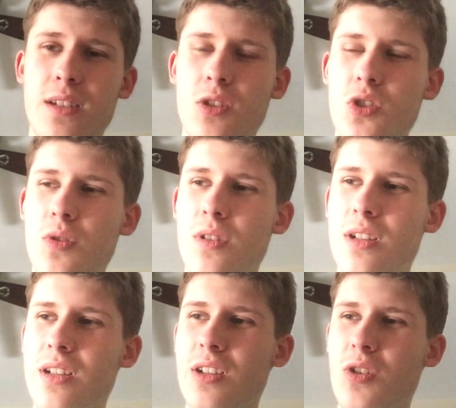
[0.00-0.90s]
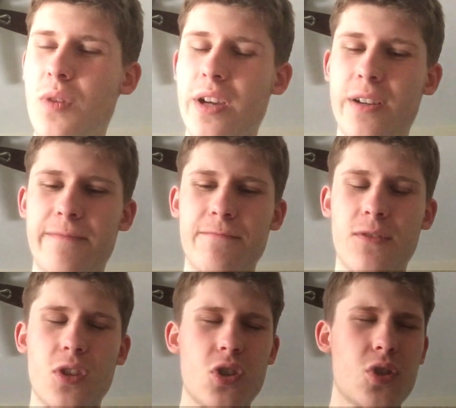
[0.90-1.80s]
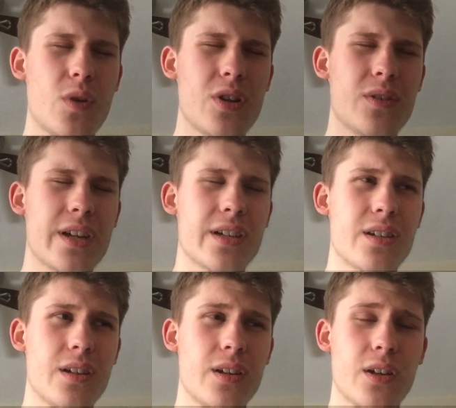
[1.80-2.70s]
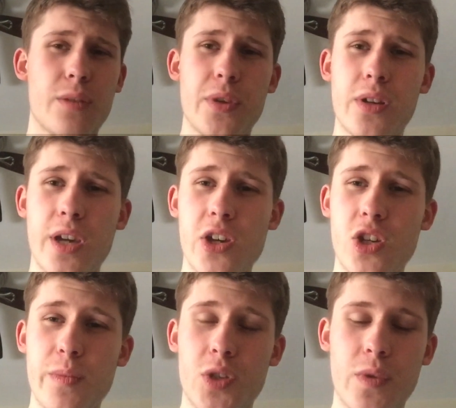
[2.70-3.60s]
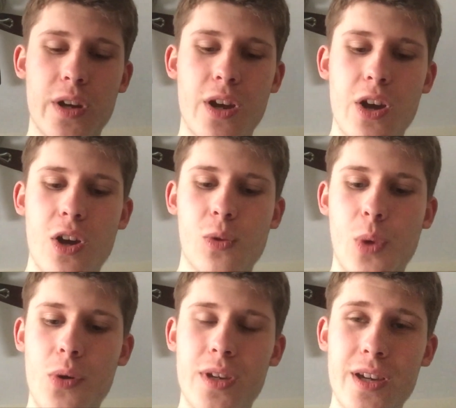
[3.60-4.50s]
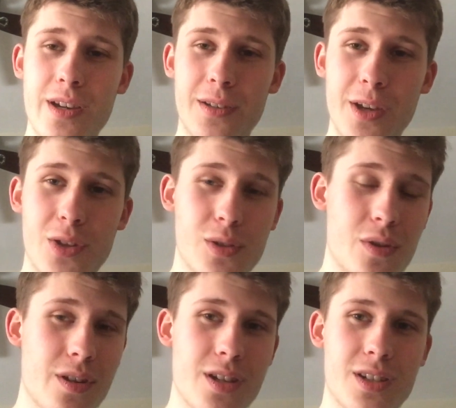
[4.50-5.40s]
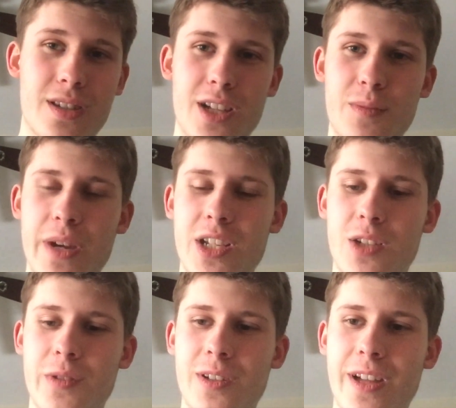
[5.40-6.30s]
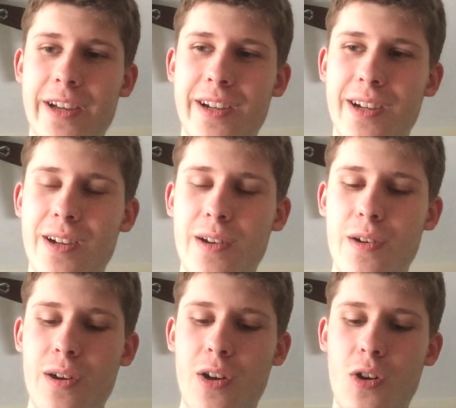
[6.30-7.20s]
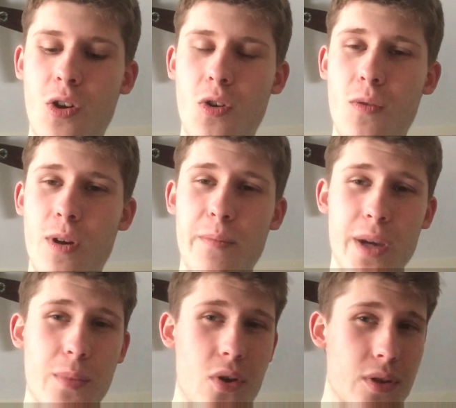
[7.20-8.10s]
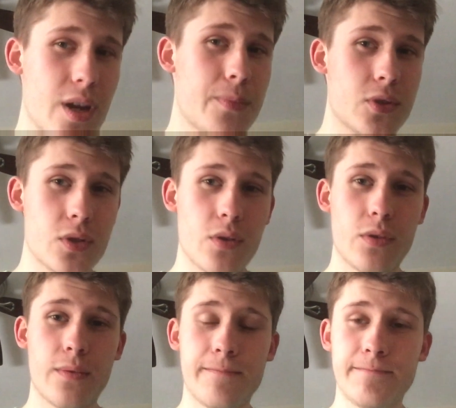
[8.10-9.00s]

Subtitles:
There's a lot of communication between Loki and the other Lokis. That's basically a big part of the episode.